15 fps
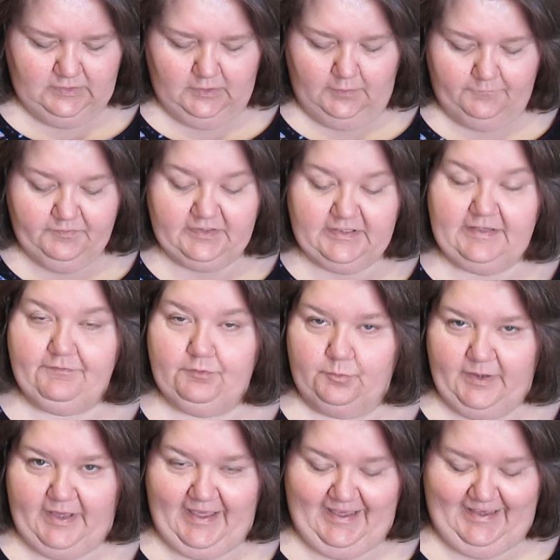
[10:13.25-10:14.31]
of the
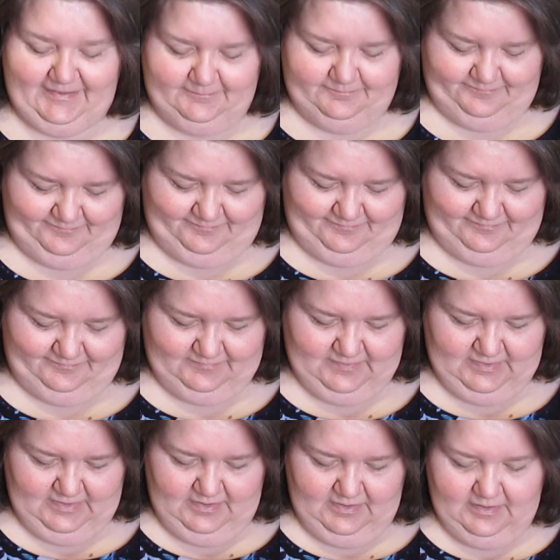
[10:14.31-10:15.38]
giveaway.
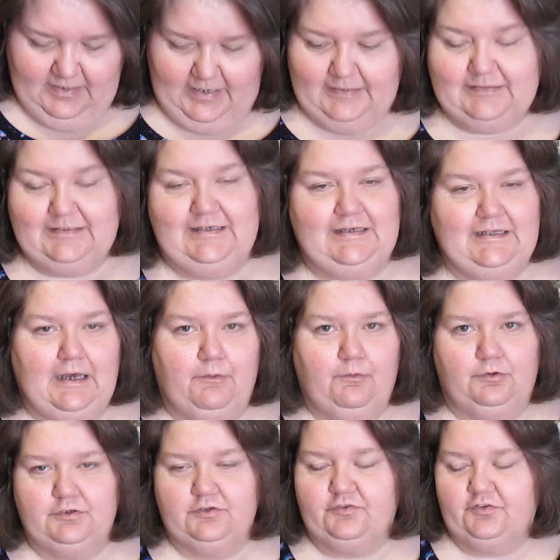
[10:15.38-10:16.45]
And again, I
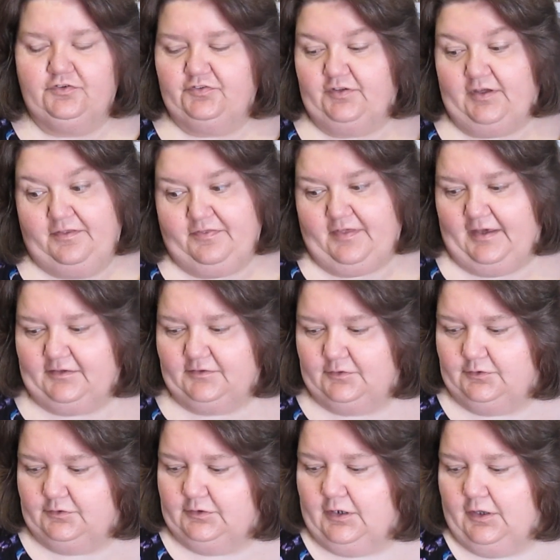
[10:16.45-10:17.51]
want to just say thank
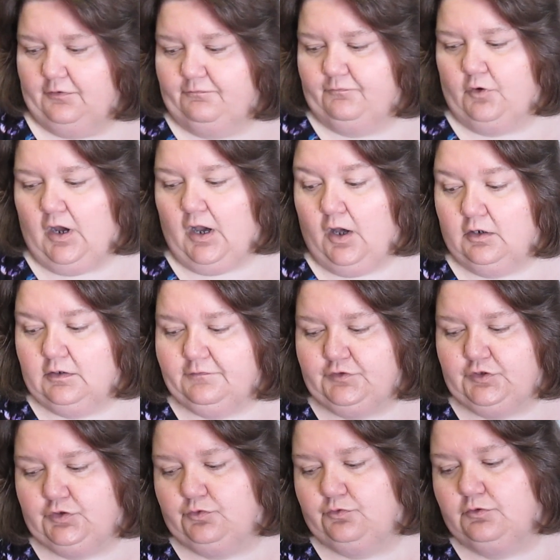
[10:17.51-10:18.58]
you, you know, for all of
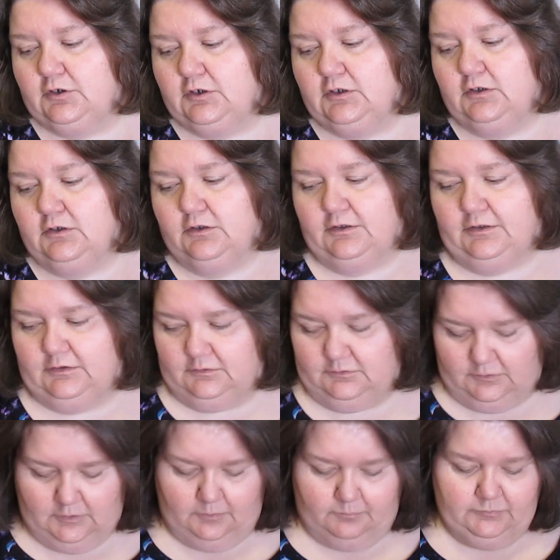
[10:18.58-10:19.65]
you.
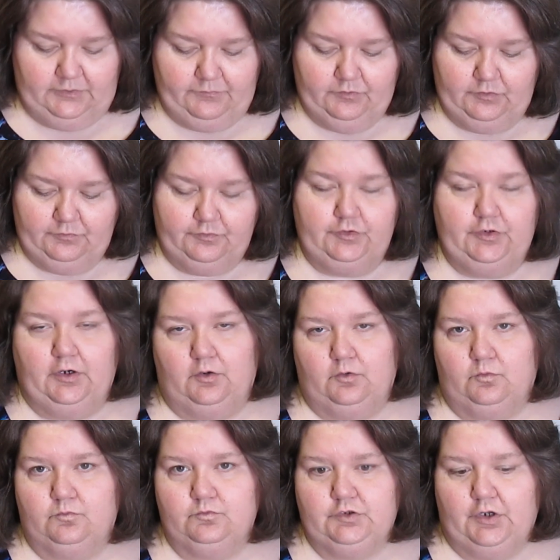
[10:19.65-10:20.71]
Even if you
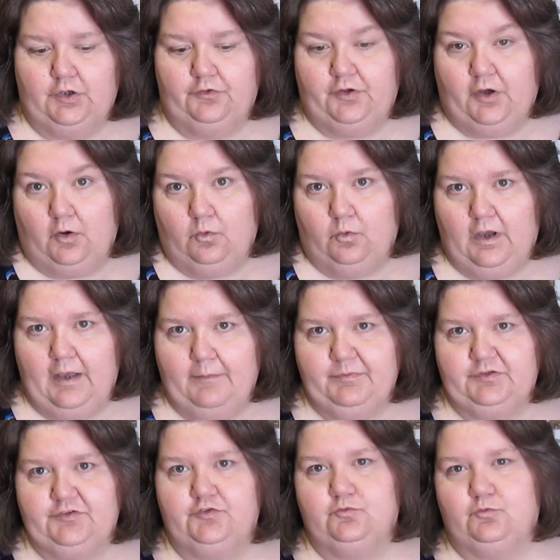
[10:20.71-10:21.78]
don't, you know, don't
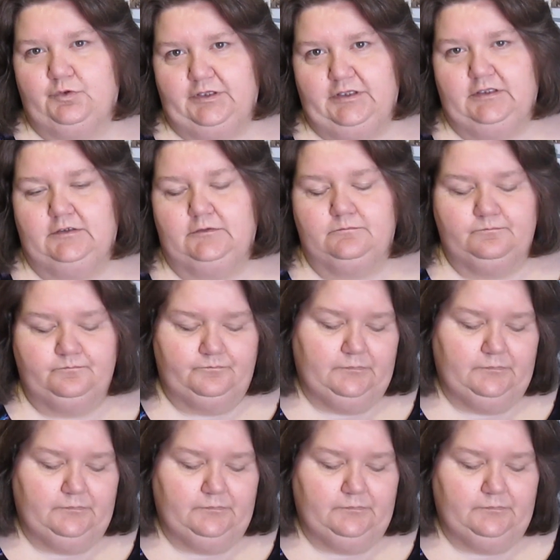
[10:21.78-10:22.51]
happen to win,